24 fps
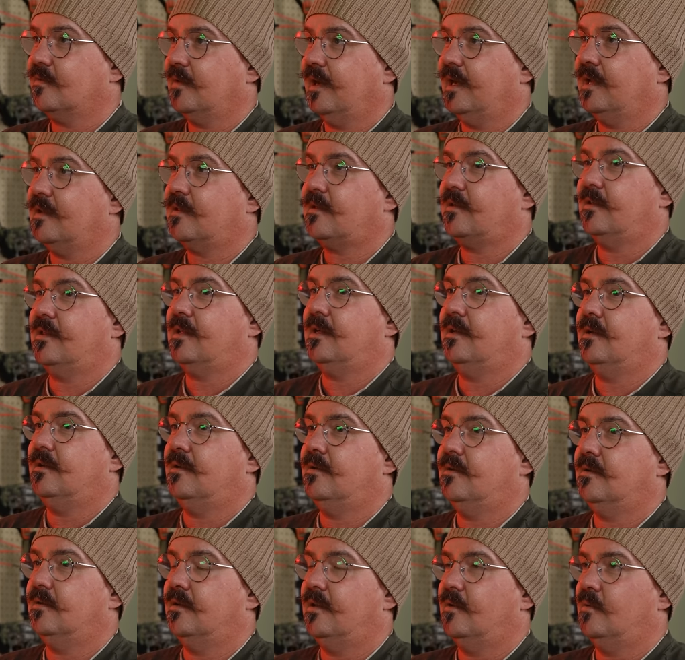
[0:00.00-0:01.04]
right? So
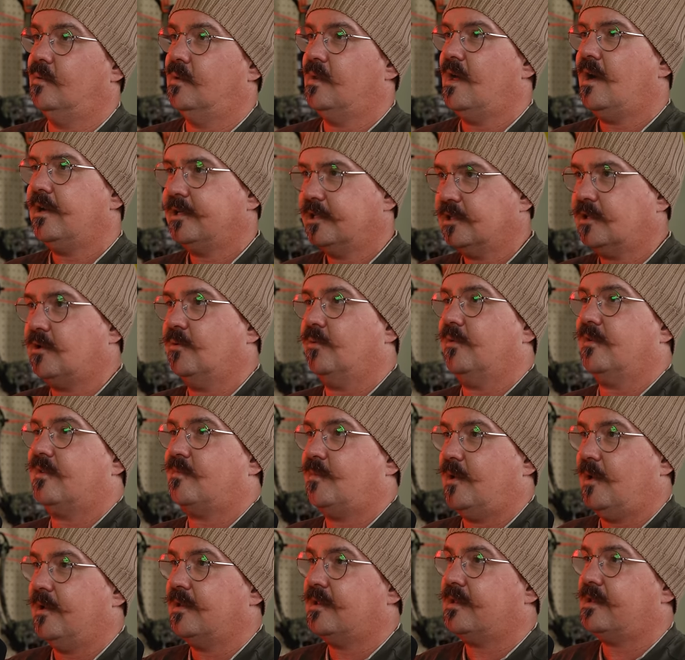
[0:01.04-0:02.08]
then the logical
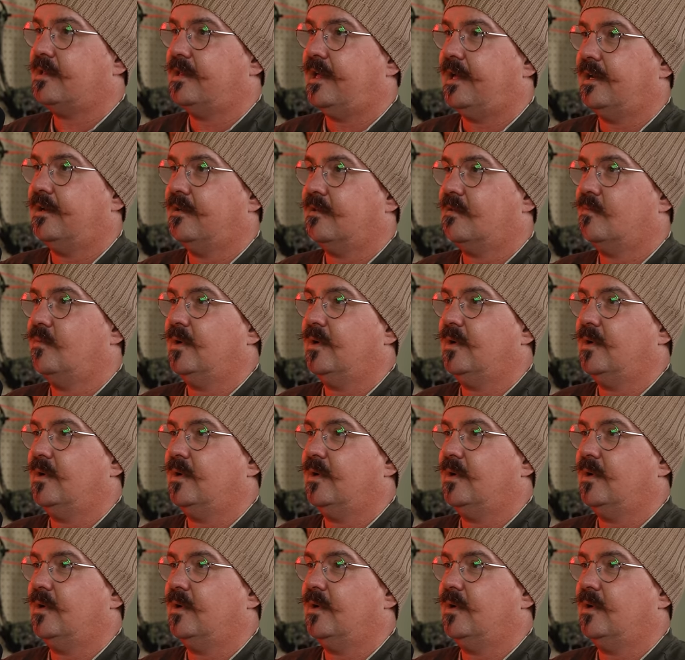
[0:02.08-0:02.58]
response to that is,